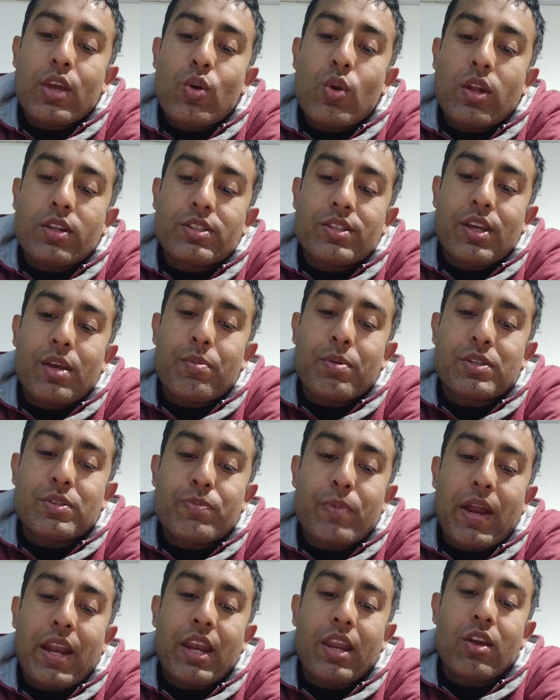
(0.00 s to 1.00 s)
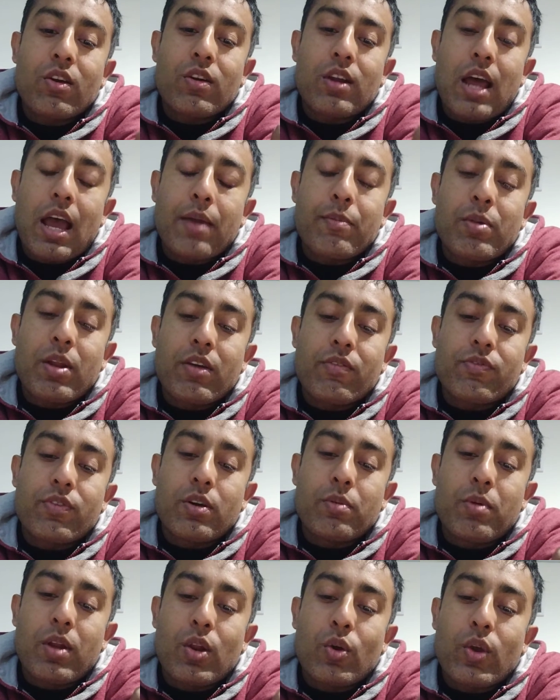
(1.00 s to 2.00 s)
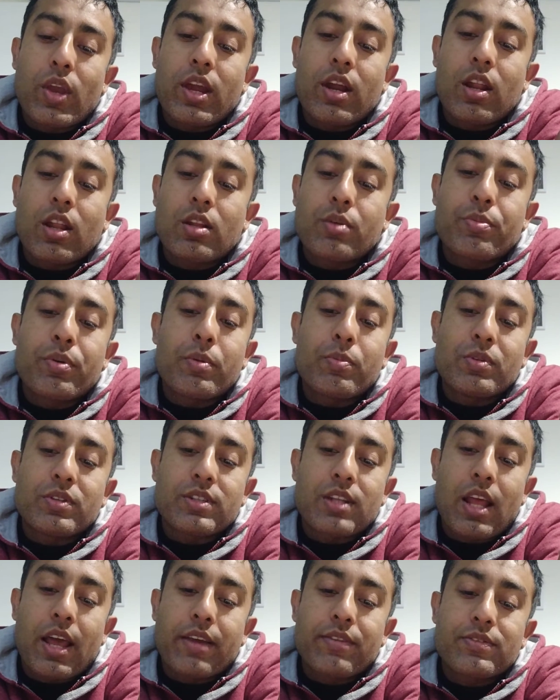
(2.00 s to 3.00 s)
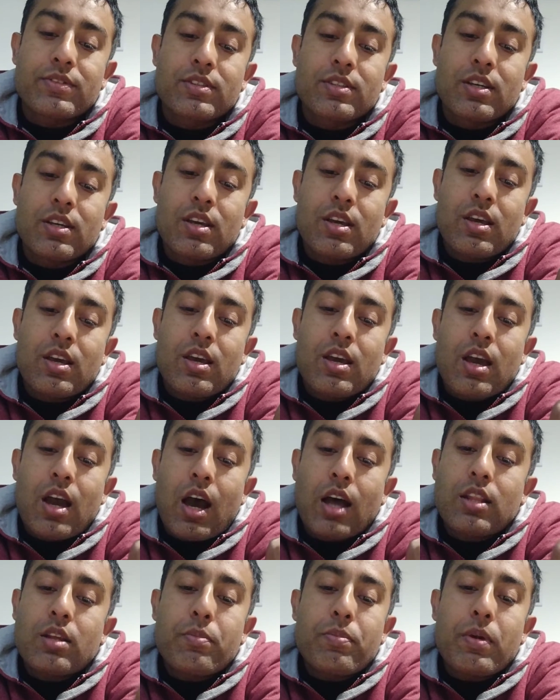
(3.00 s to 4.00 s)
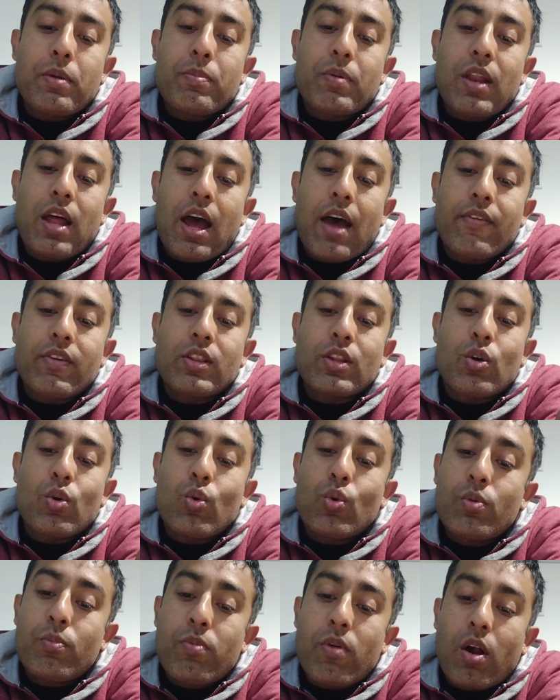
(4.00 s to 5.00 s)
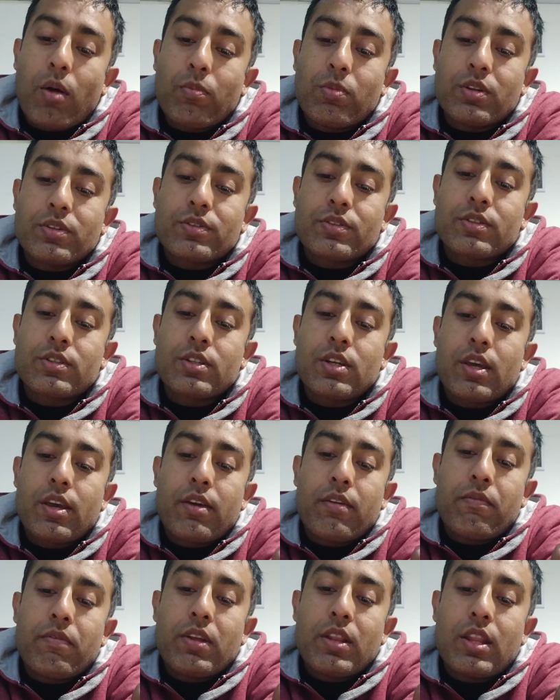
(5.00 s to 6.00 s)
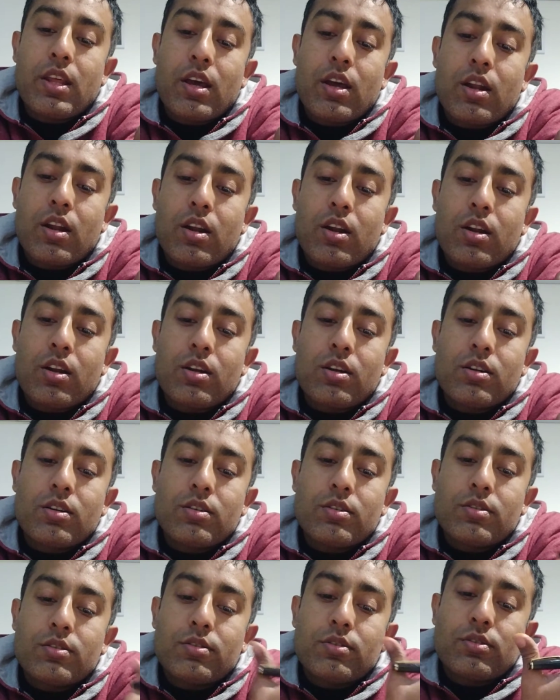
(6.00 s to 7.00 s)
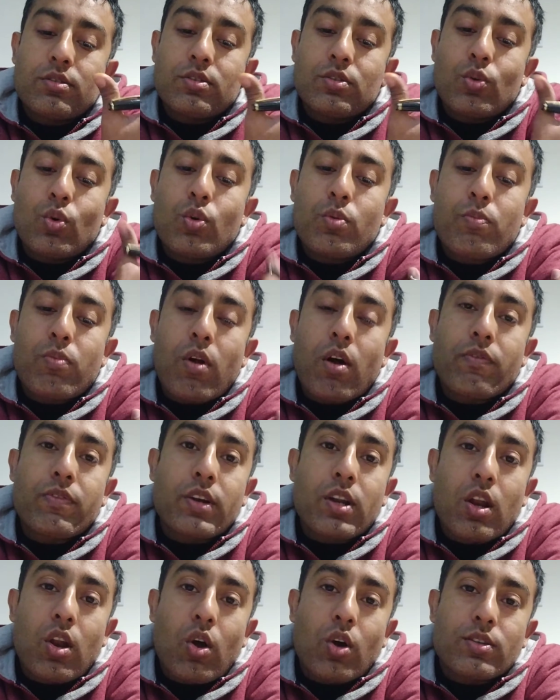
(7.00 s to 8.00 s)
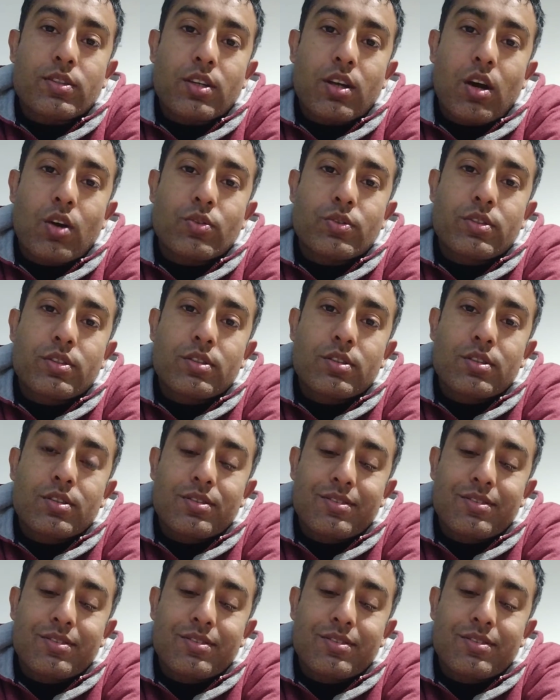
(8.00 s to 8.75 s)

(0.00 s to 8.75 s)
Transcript: you'll achieve by spending your time and effort by looking at other people's lives. Other people are having their own problems with their own profit and loss accounts.